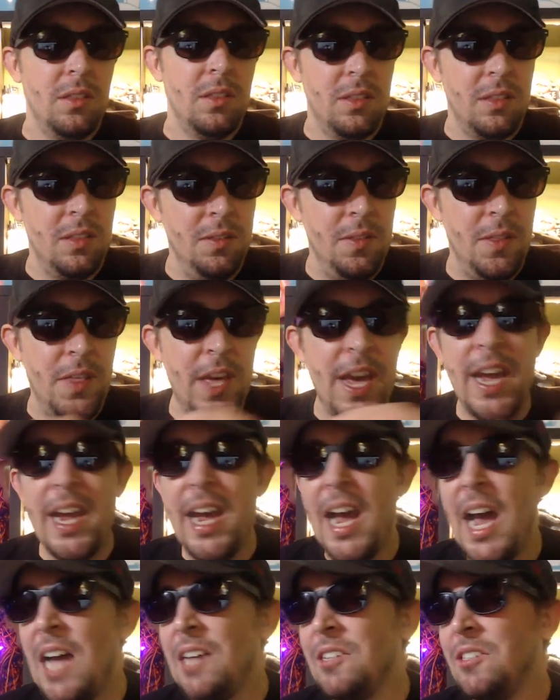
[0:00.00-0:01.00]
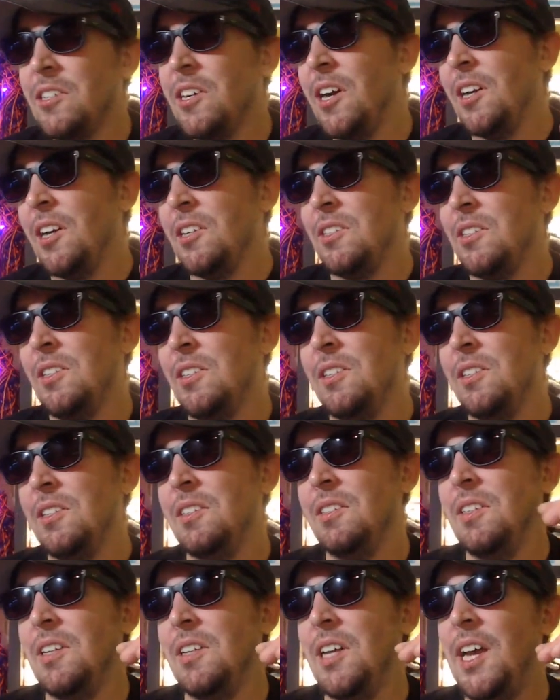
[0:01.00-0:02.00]
they ask us
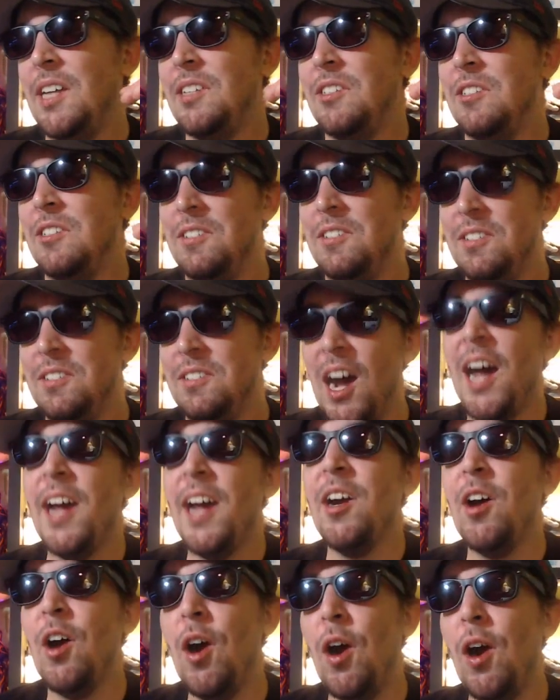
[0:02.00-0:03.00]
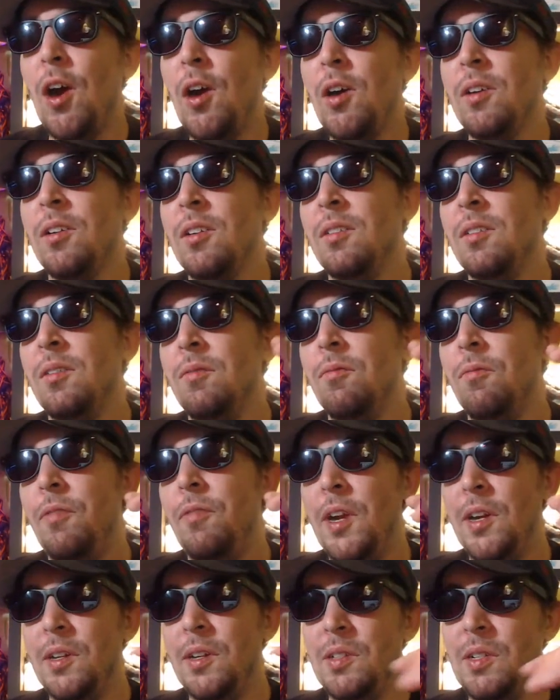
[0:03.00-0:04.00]
as diehard
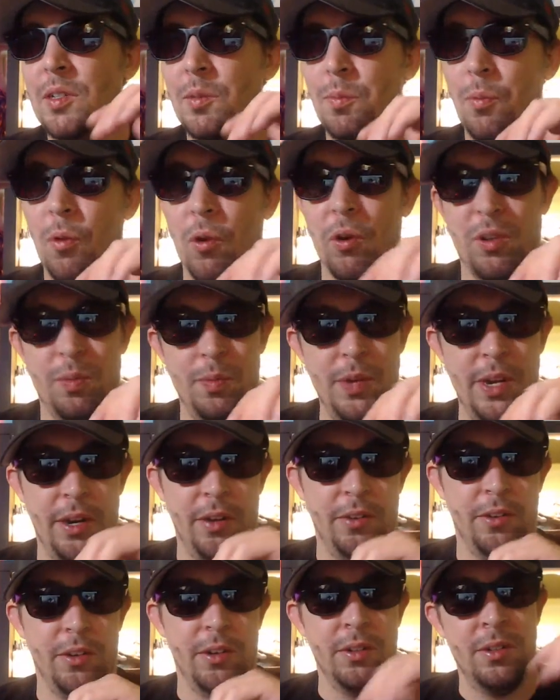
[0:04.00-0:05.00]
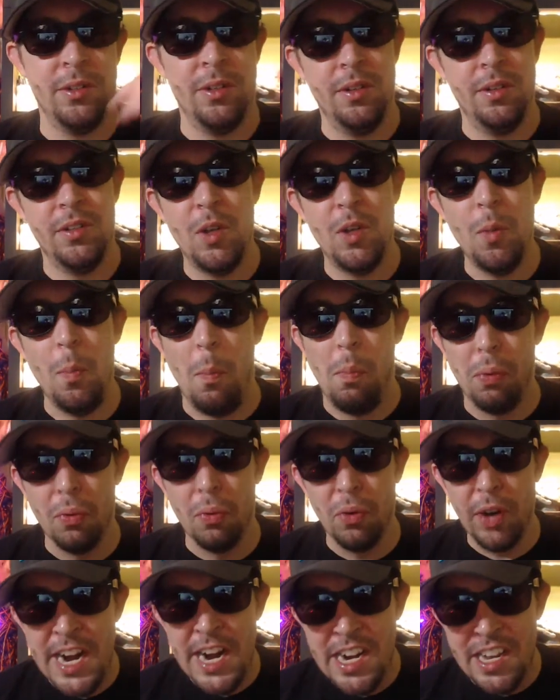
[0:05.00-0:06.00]
fantasy sports managers to
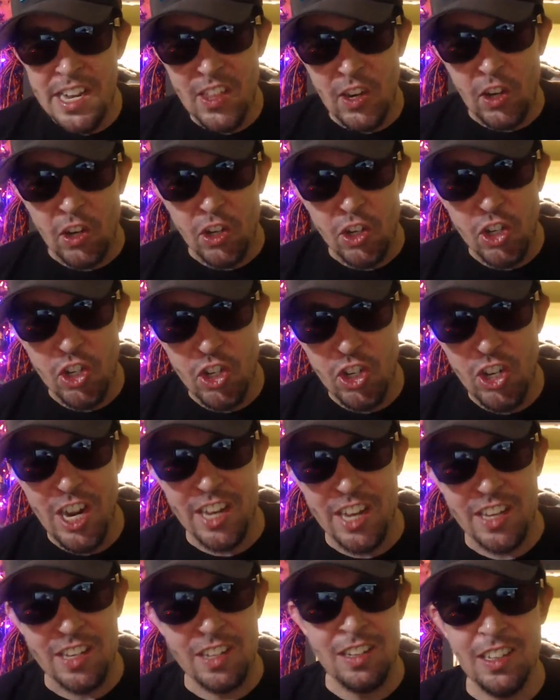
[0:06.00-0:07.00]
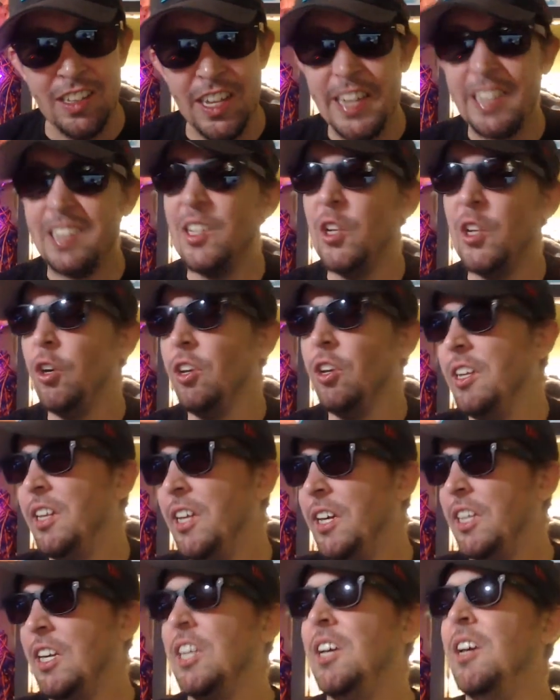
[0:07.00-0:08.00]
break their shit. Like, literally,
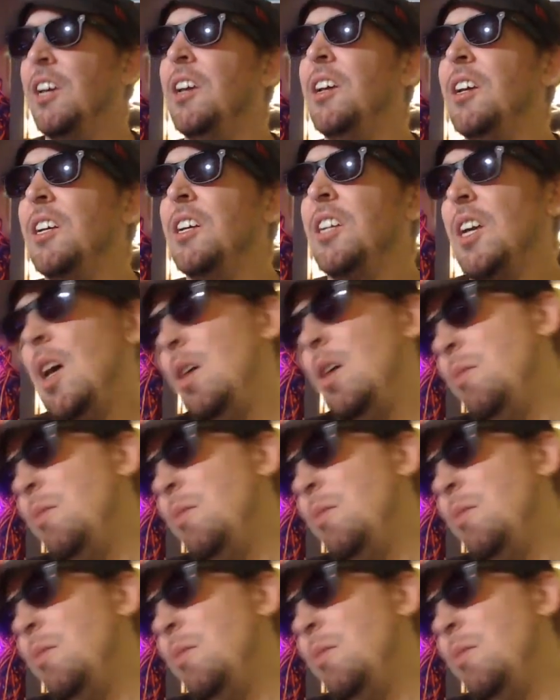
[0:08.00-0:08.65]
like, come